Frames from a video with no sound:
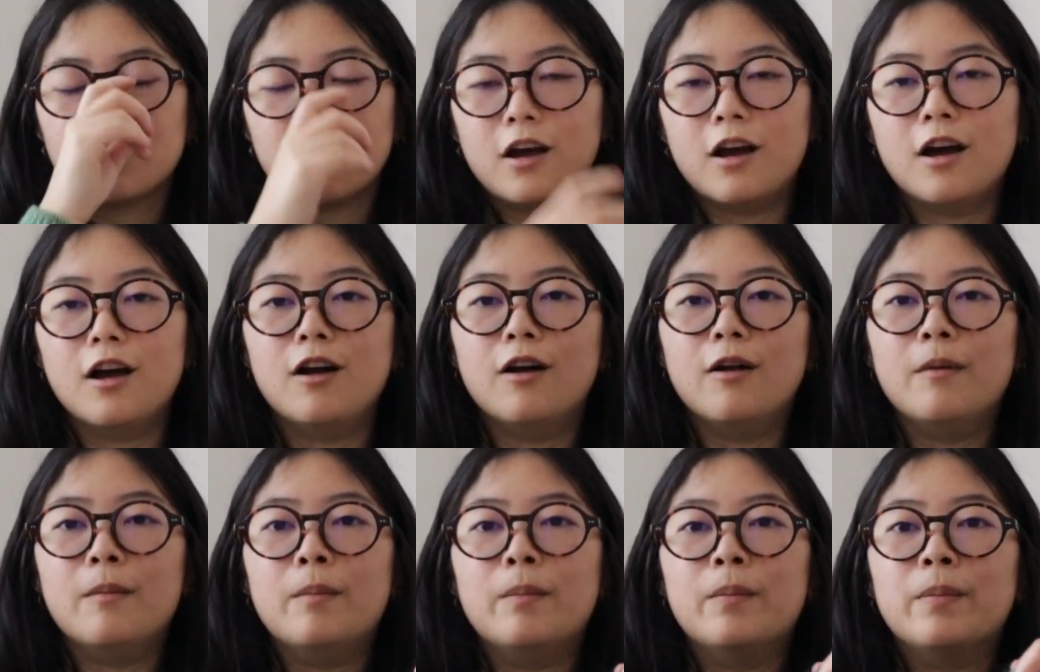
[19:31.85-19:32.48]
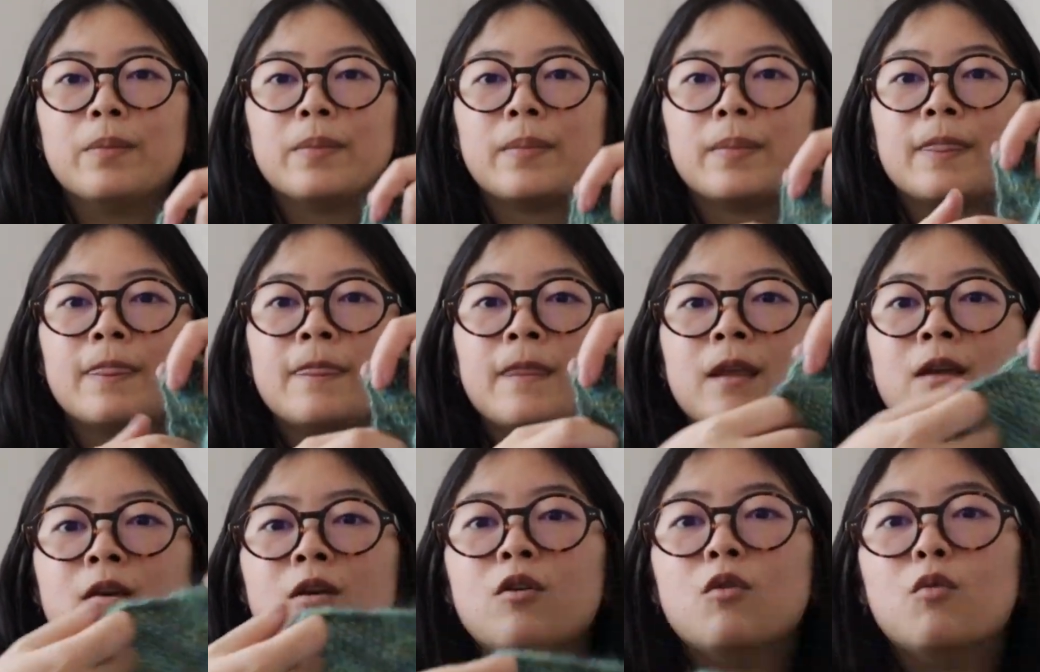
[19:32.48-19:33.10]

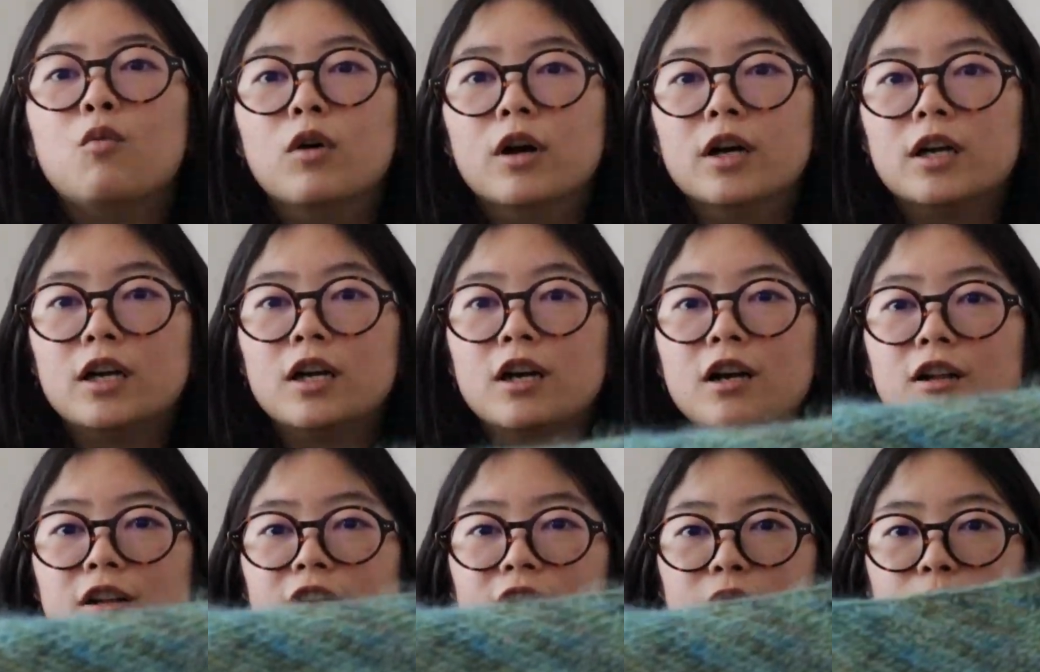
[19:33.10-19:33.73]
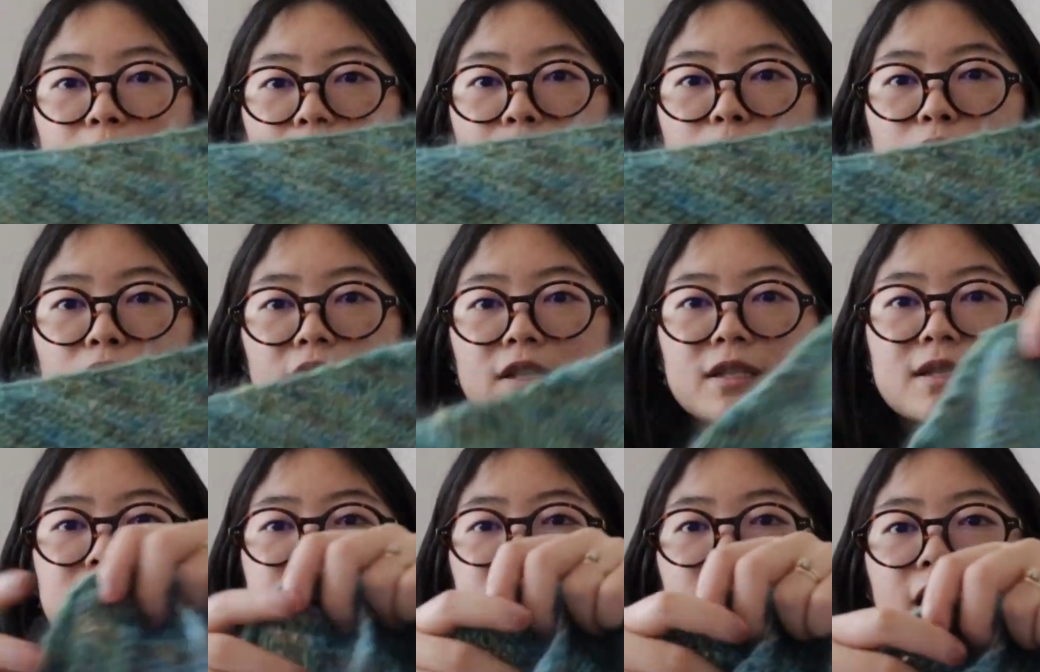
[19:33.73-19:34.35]
one color with
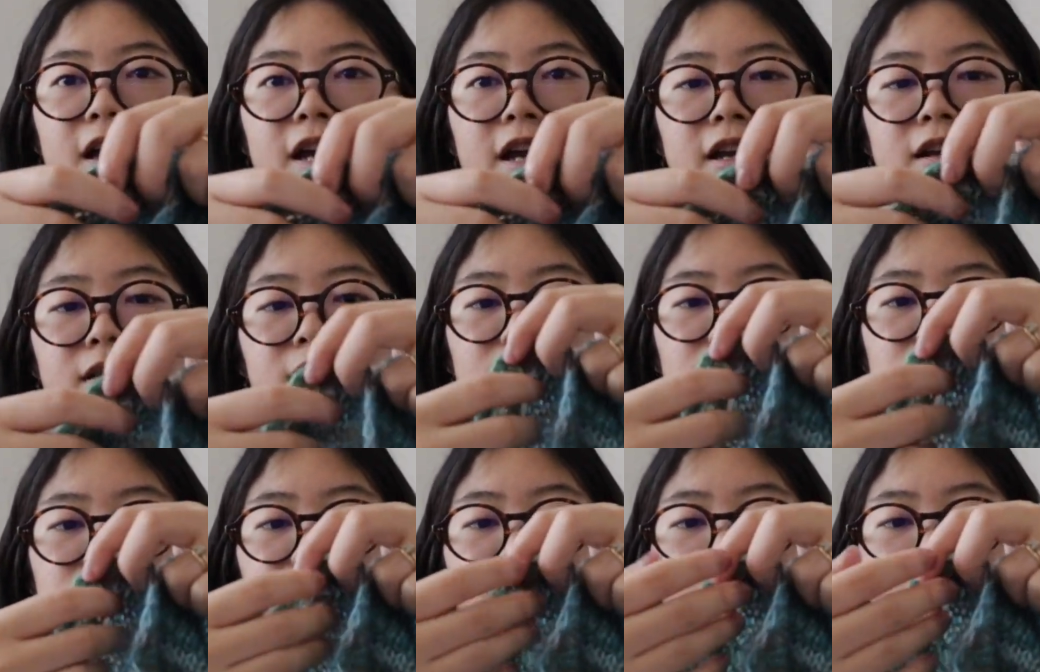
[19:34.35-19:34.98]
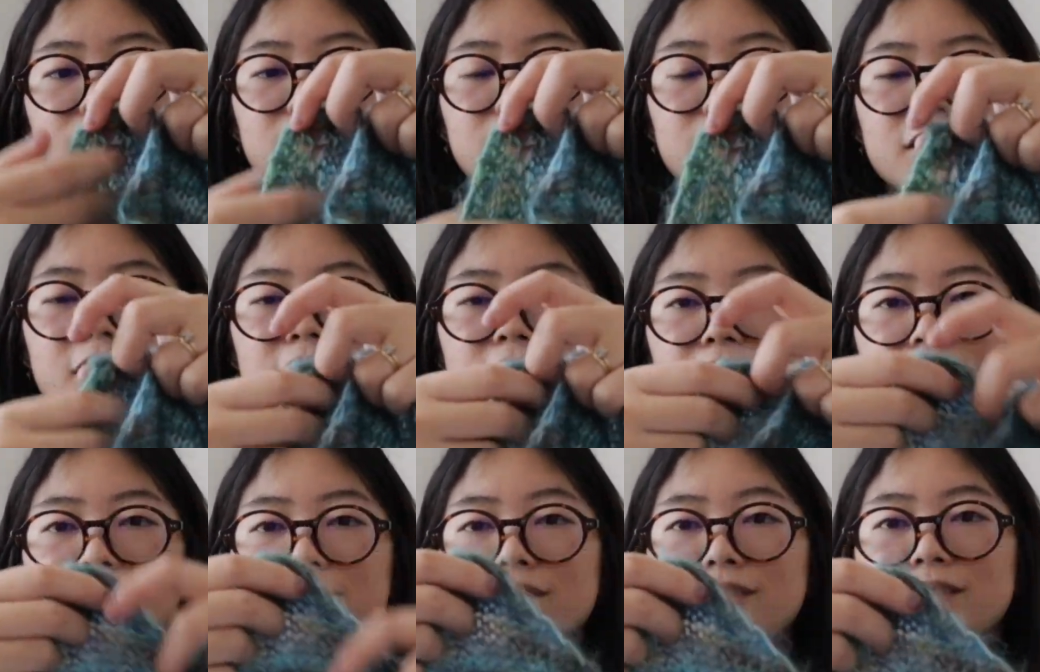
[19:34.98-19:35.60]
one side
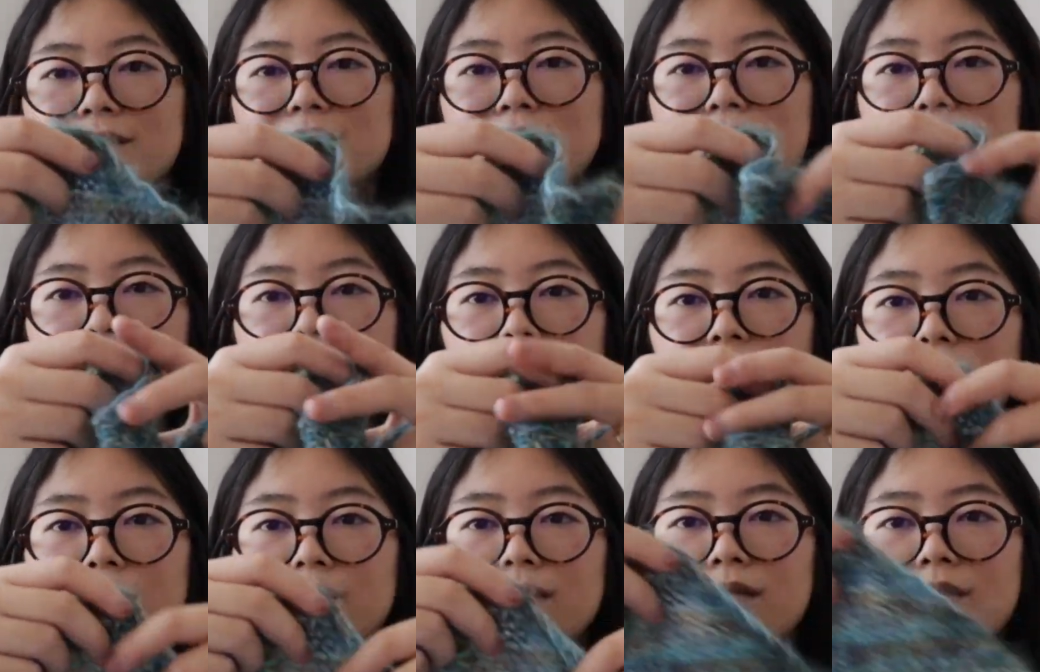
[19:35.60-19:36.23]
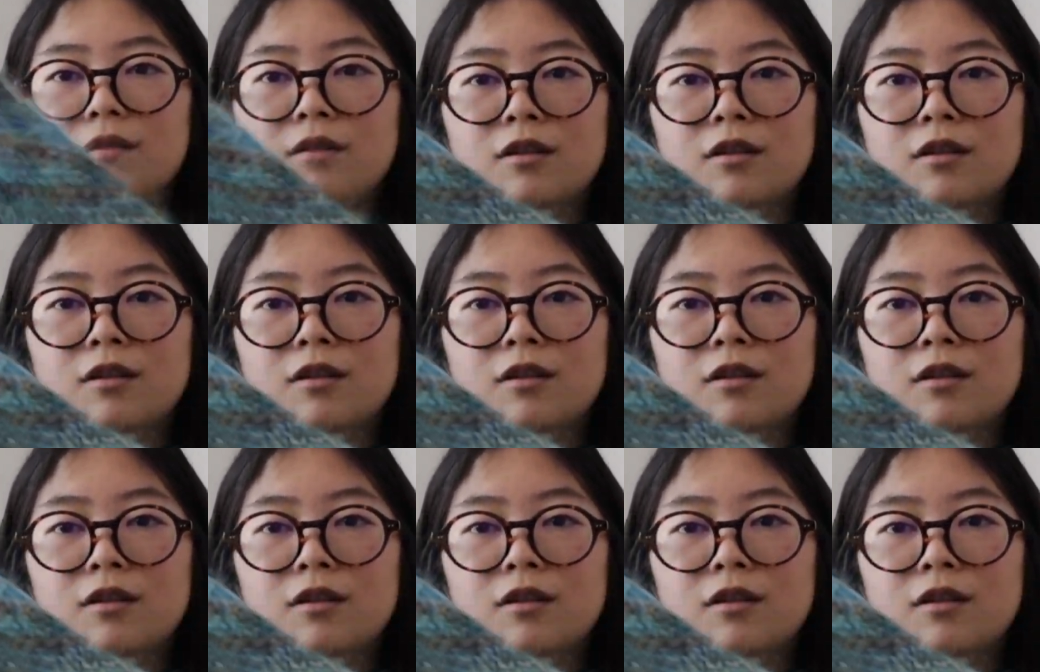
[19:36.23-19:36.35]
and then just knit